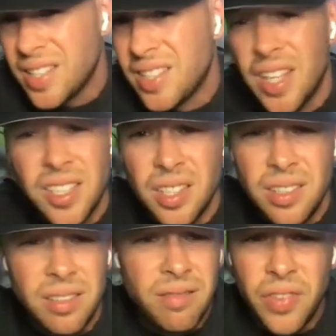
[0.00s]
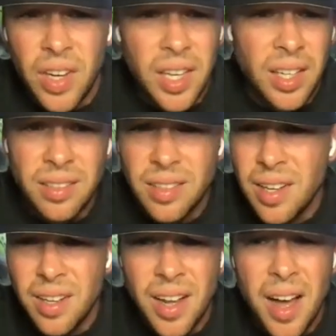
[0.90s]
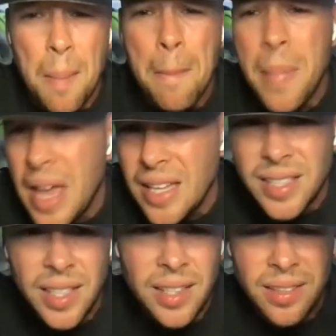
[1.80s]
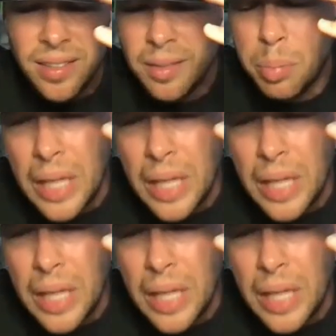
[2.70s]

it's such a fucking amazing